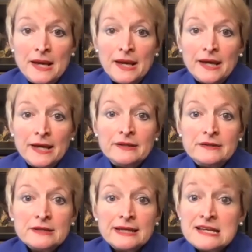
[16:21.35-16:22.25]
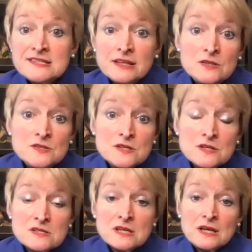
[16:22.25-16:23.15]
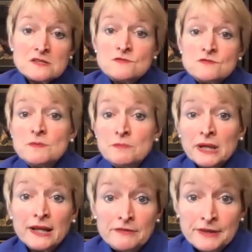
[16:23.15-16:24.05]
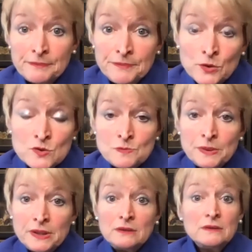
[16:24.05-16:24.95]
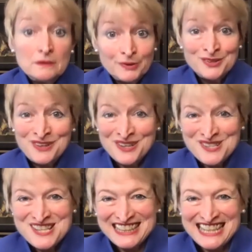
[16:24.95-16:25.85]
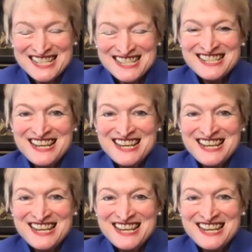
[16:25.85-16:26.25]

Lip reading: And the case I'll use here is the case of Jim McKelvey, who's been a Fireside guest.